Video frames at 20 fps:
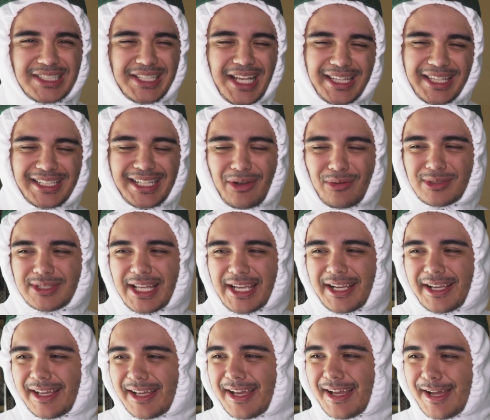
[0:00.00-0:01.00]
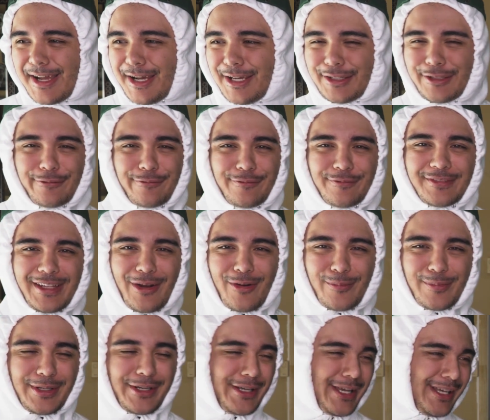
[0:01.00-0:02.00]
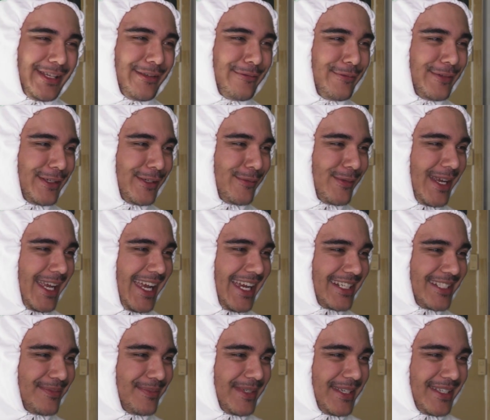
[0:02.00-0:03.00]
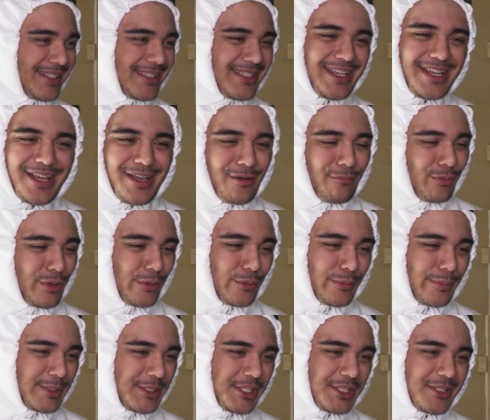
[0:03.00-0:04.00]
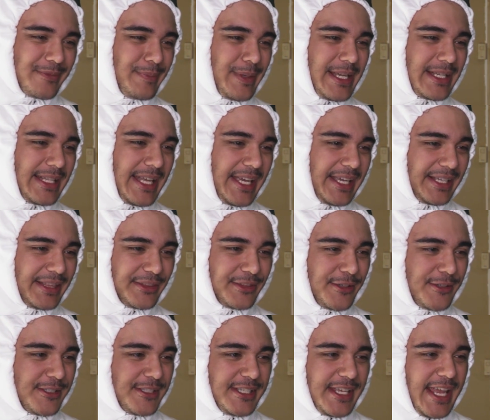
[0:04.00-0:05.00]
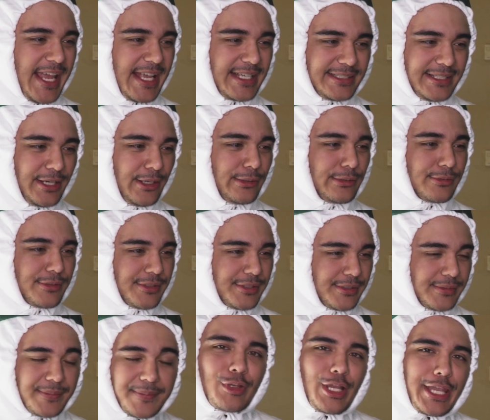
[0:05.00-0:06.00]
because I think that was like a hella that would have been a hella funny reaction because we were just being like thirsty ass hoes.